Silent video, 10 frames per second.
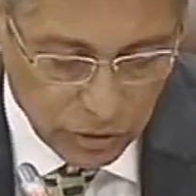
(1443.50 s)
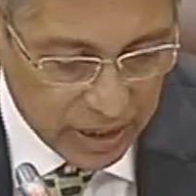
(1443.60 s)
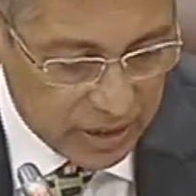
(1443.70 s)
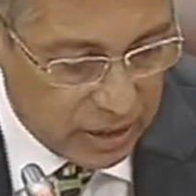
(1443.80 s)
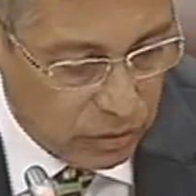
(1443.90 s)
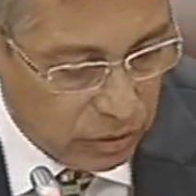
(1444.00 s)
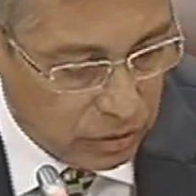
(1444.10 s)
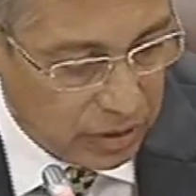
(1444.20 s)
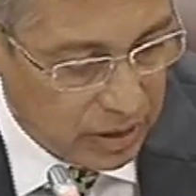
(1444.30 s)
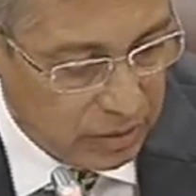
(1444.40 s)
because you can
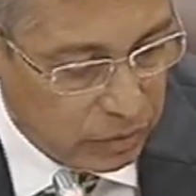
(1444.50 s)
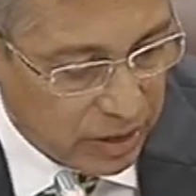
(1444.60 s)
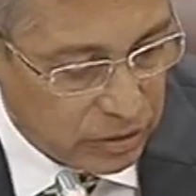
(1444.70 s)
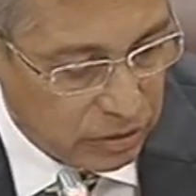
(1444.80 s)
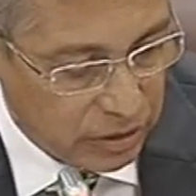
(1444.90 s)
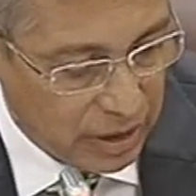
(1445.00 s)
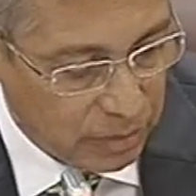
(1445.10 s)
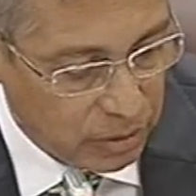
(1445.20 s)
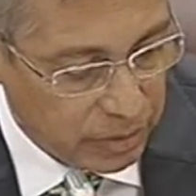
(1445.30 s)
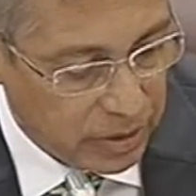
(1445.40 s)
say no, in yes
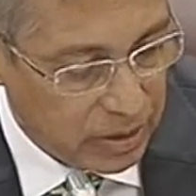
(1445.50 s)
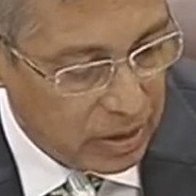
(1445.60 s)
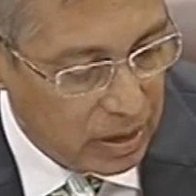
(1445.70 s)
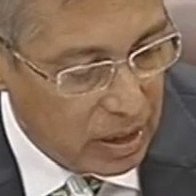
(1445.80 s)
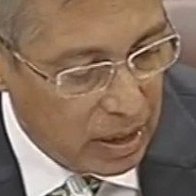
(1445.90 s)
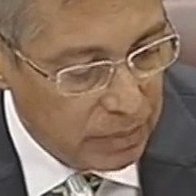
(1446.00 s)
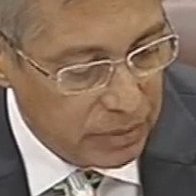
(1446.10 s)
or no in a moment.